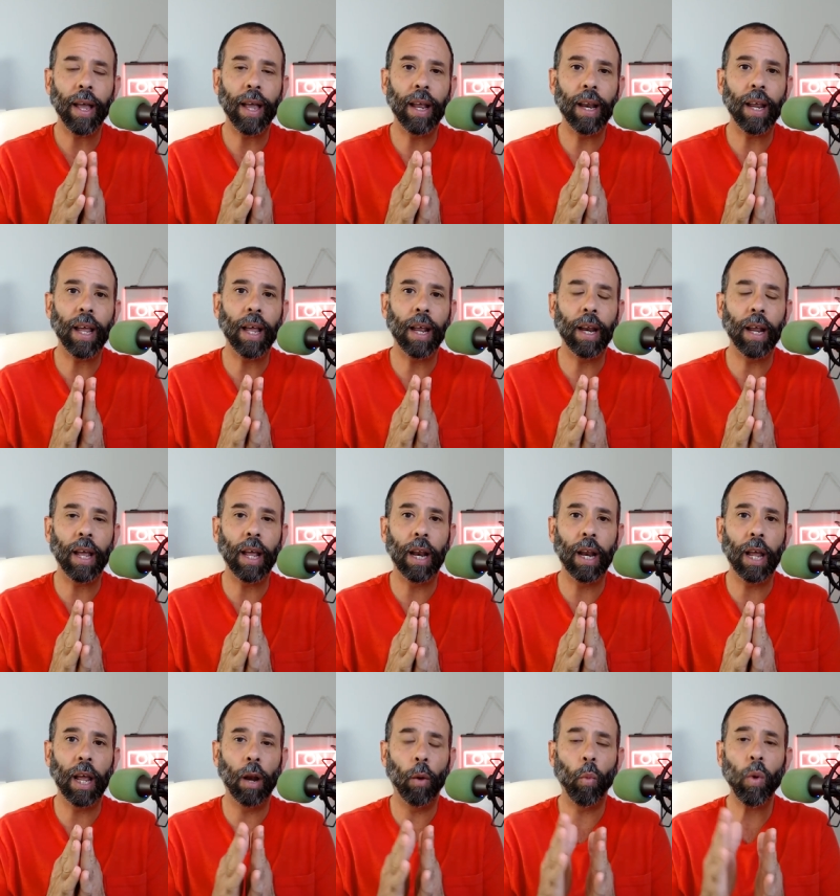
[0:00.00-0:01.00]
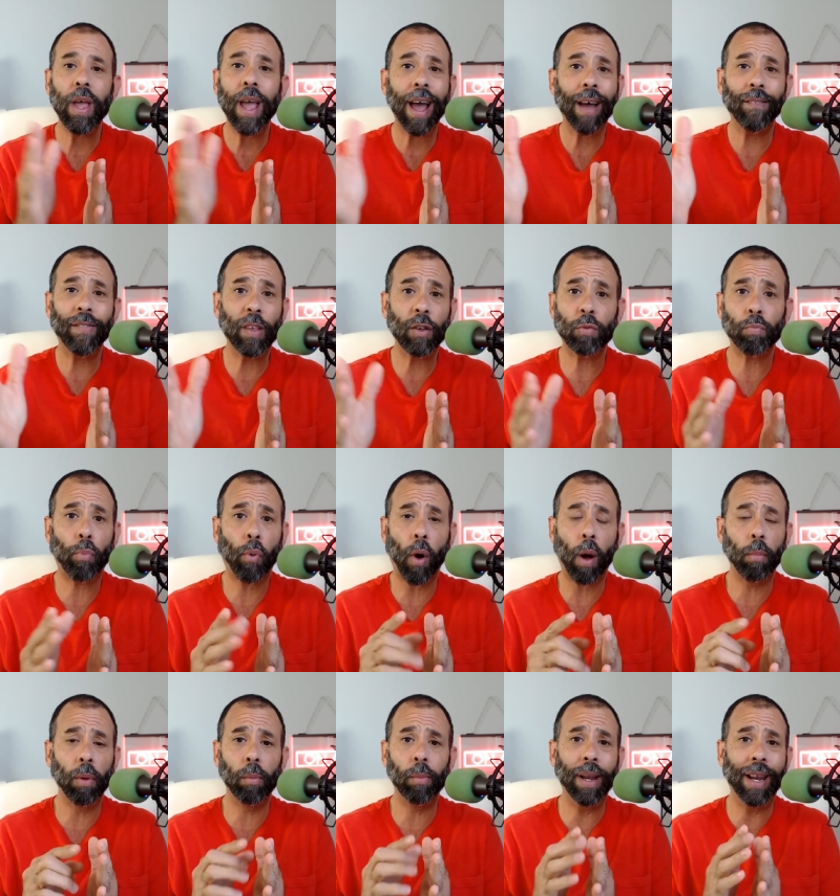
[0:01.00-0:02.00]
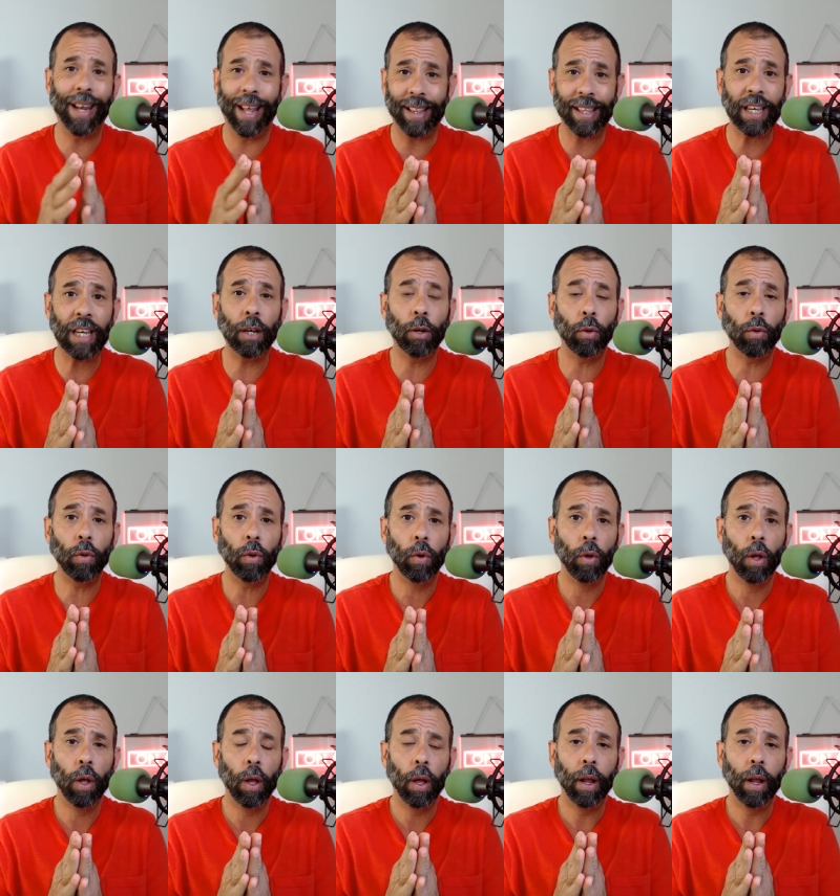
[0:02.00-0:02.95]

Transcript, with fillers: in in in and we have this problem in Latino